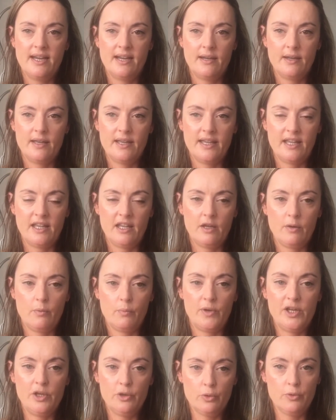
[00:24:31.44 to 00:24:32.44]

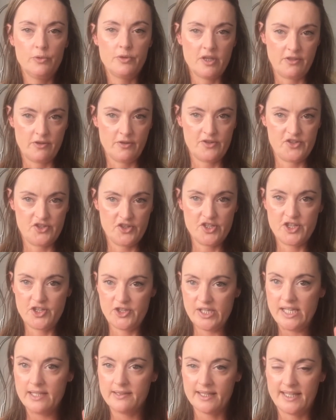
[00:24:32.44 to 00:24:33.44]
we know that there's just
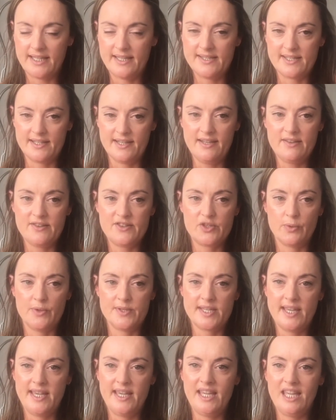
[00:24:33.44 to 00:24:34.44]
3 lines in it. So it's
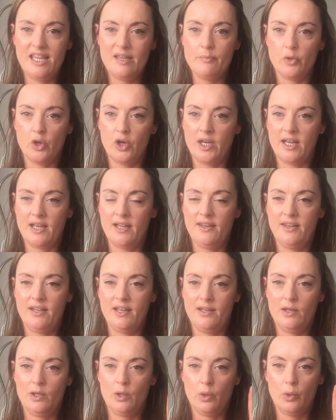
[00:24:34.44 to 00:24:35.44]
he
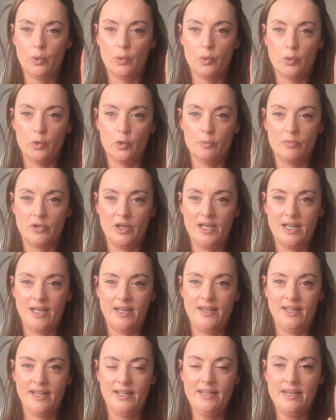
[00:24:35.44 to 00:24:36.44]
molannan ho
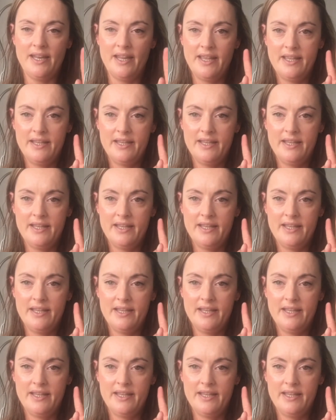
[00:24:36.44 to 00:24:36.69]
molannan.